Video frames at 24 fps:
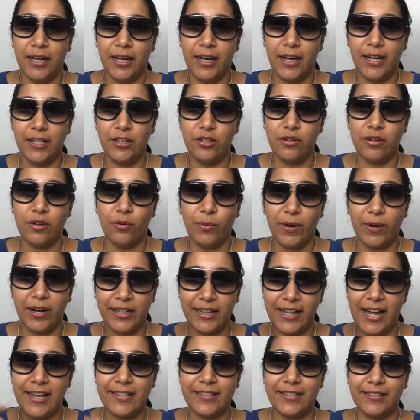And you can wear
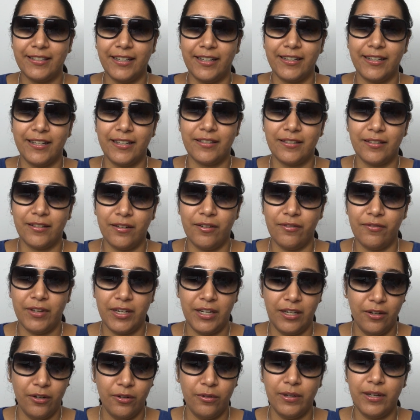glasses like this on a
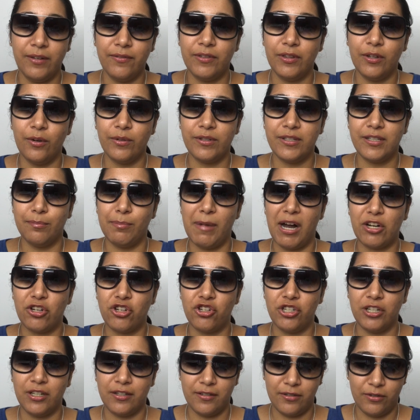video, even though it's about
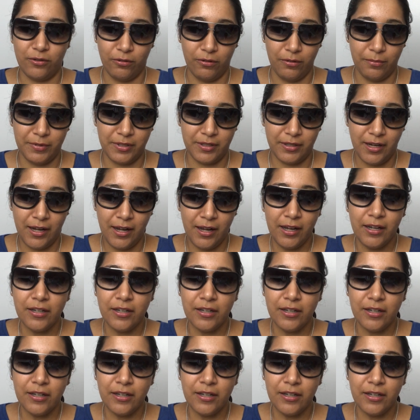shitstorms.